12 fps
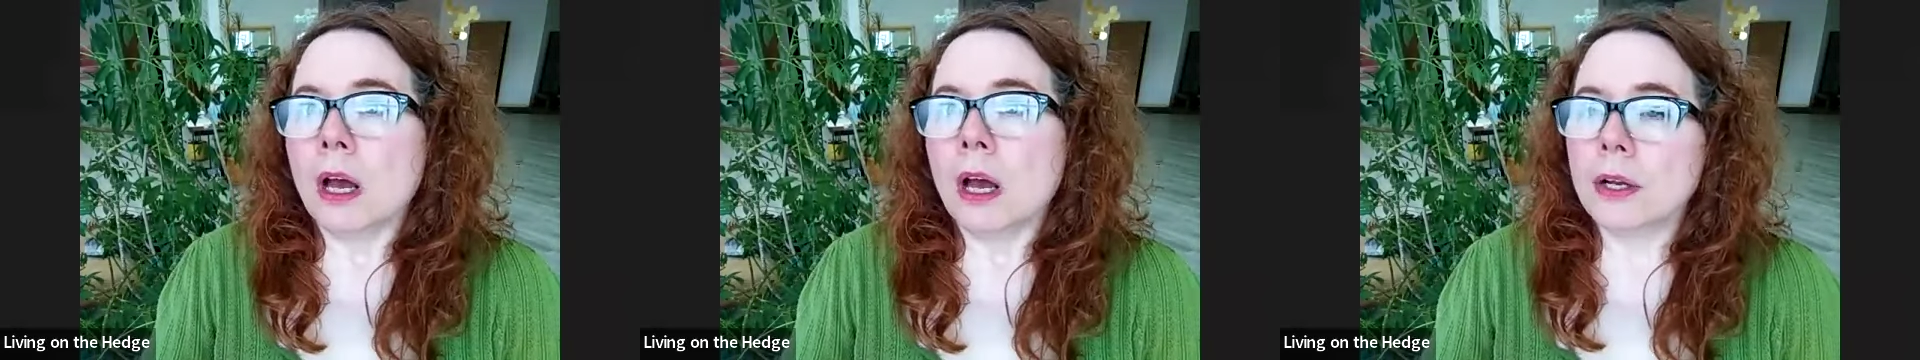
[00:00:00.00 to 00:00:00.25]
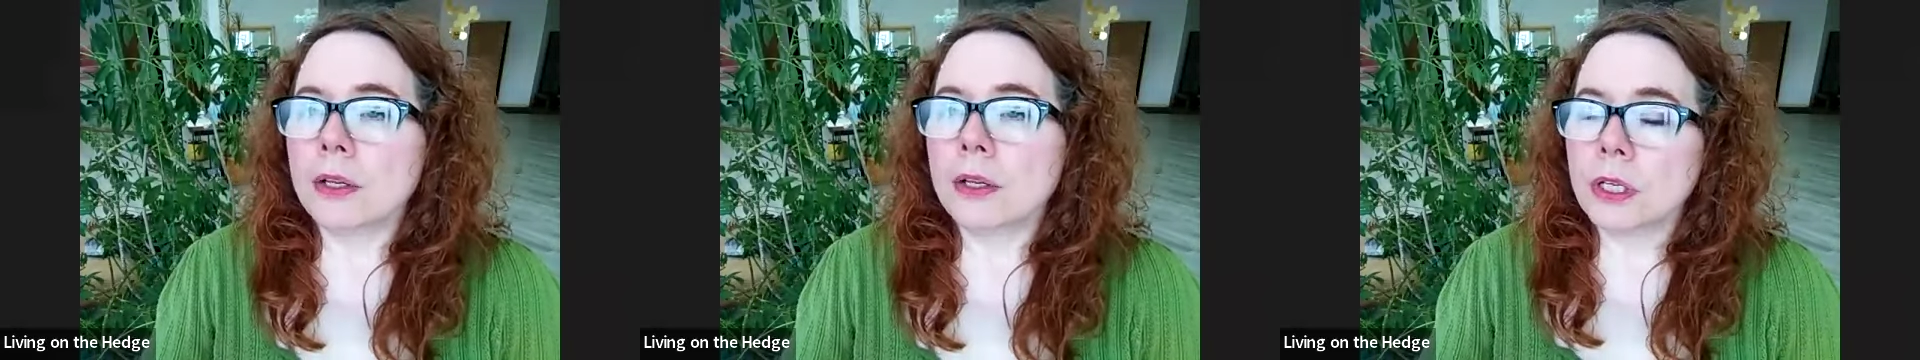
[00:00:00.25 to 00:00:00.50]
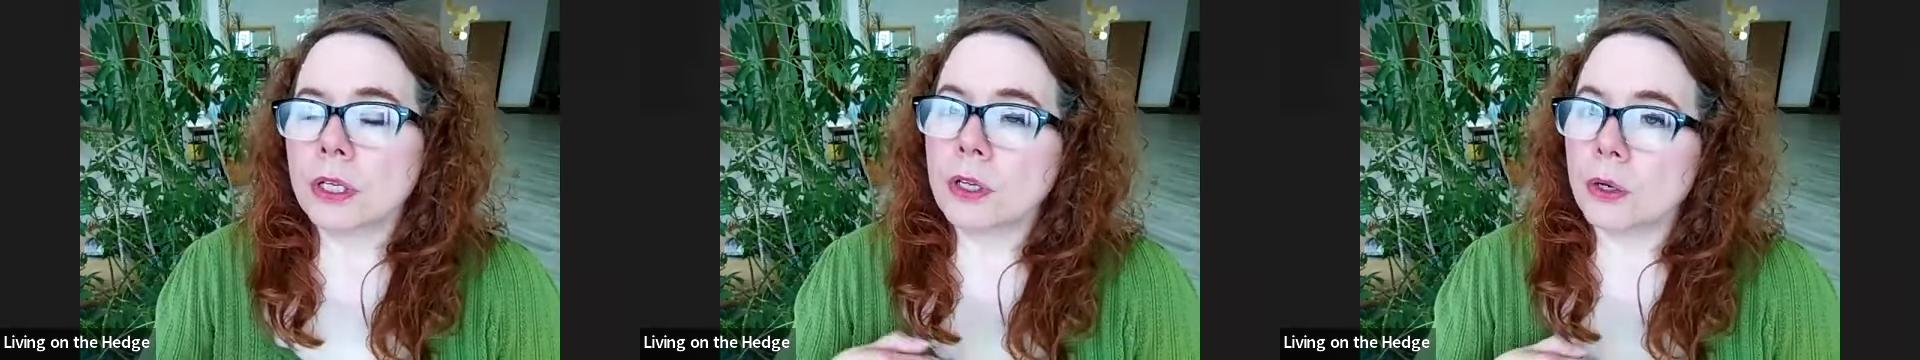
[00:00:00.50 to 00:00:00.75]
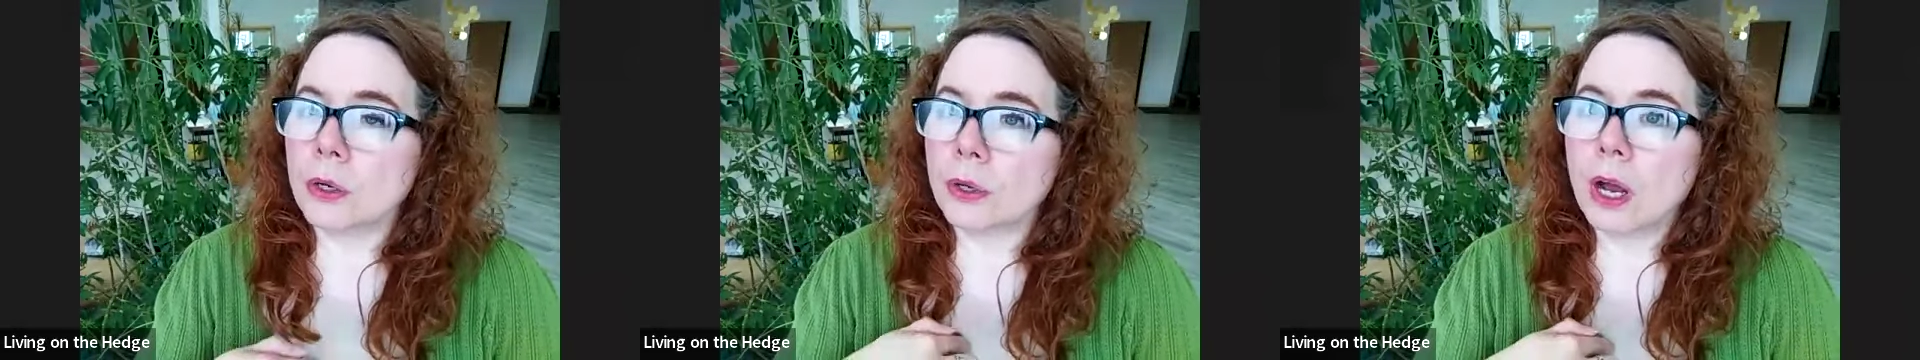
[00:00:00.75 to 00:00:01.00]
heart,
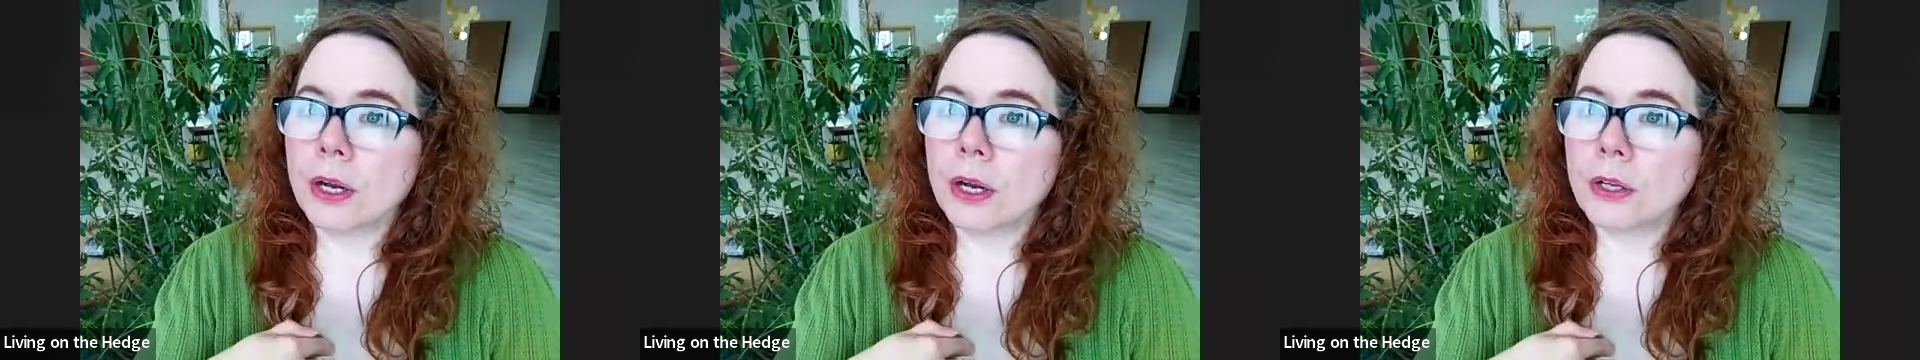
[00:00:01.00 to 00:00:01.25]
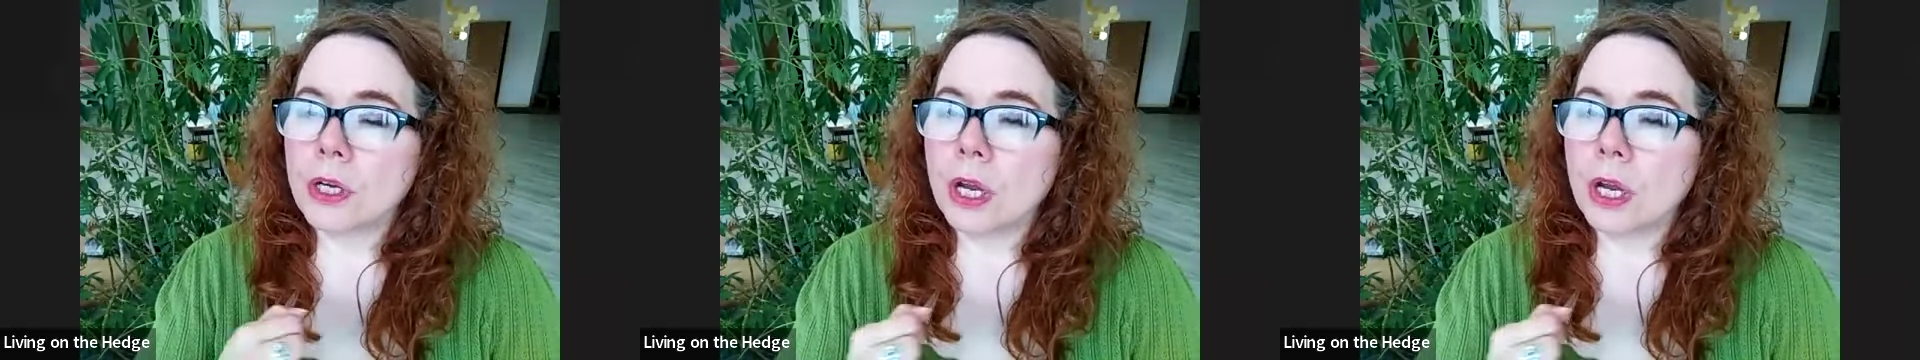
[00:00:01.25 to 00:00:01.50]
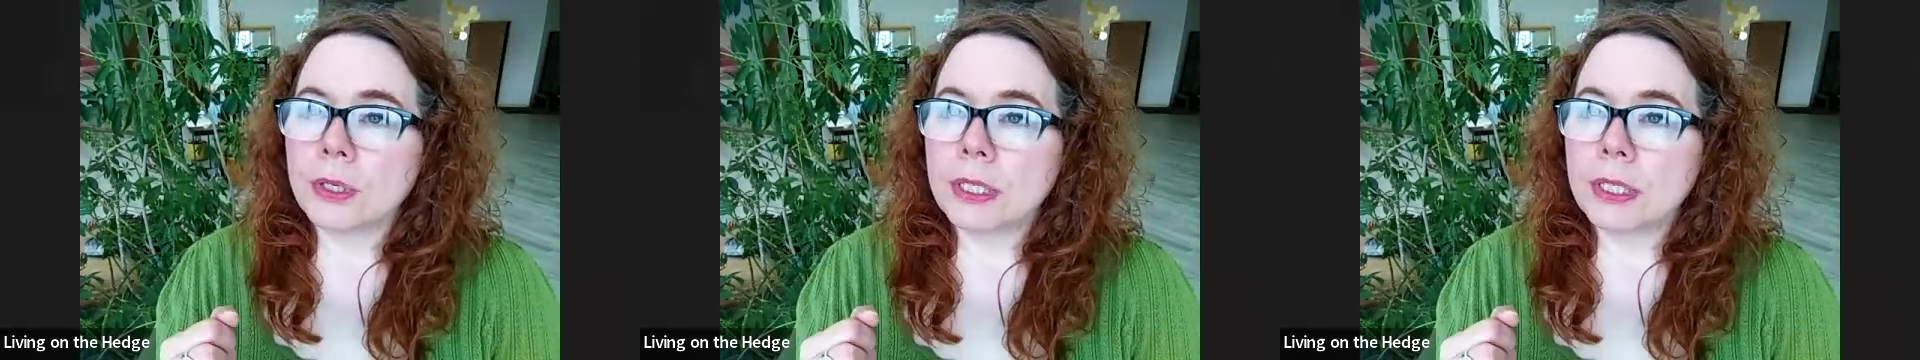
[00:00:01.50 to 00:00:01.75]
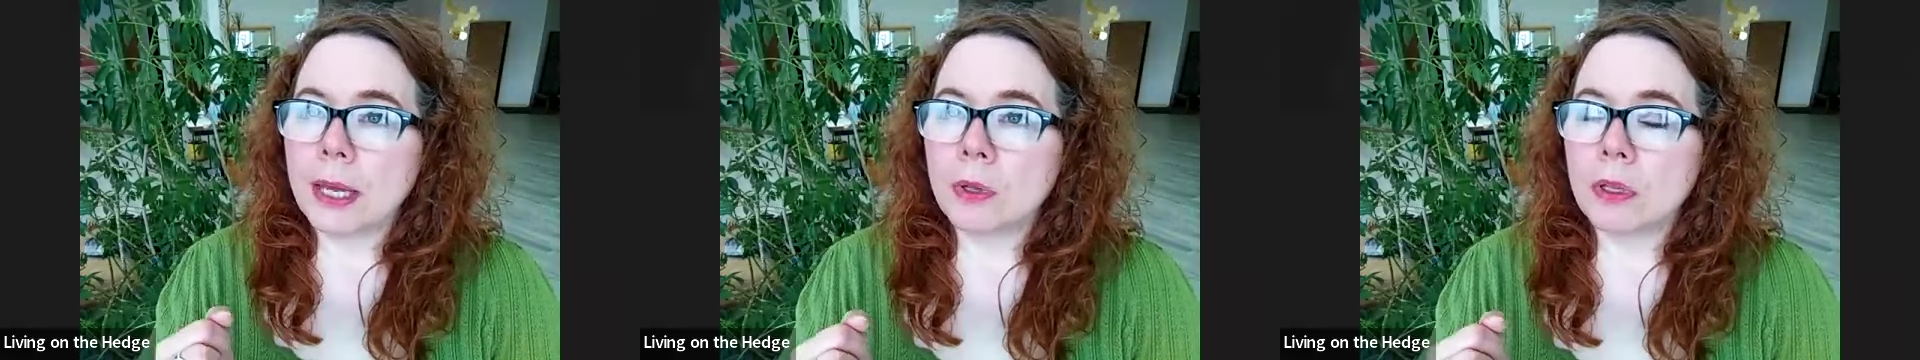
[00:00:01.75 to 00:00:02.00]
your heart
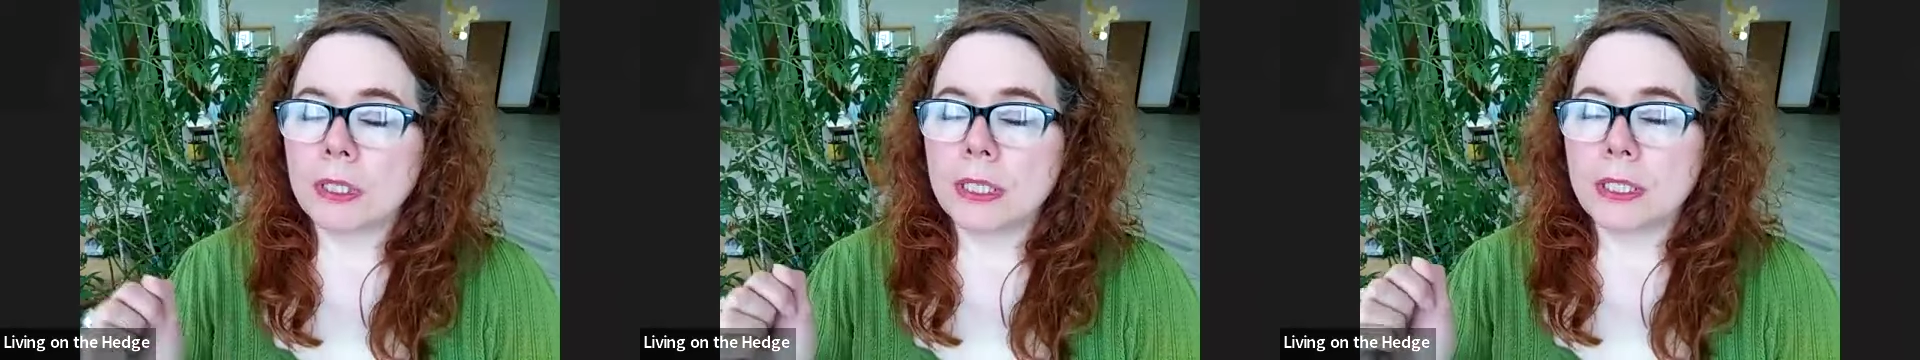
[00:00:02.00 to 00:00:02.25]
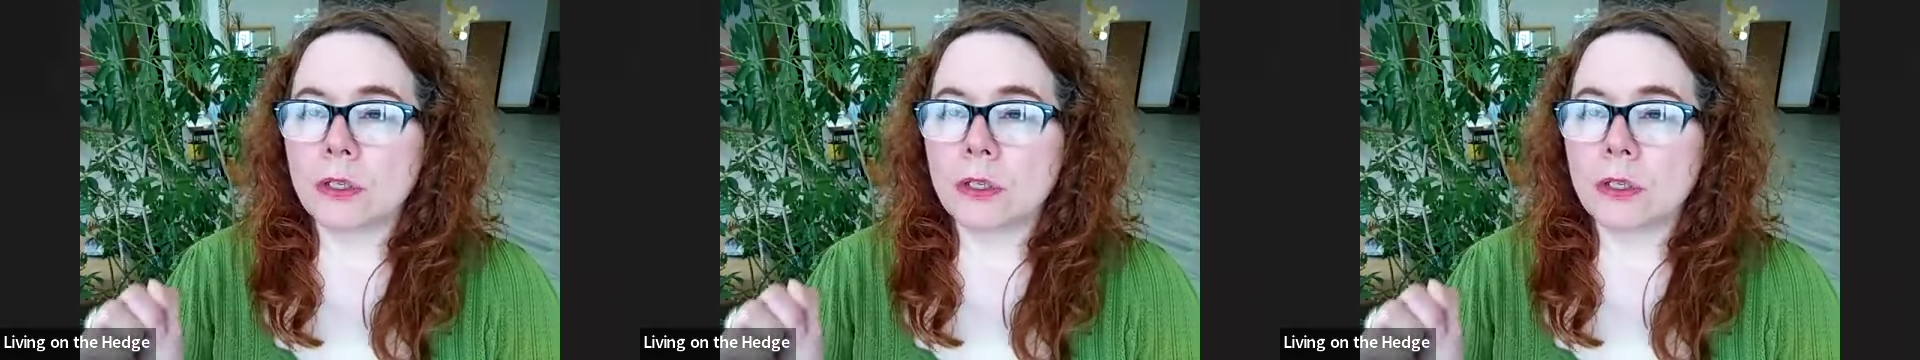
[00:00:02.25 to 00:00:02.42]
chakra temple.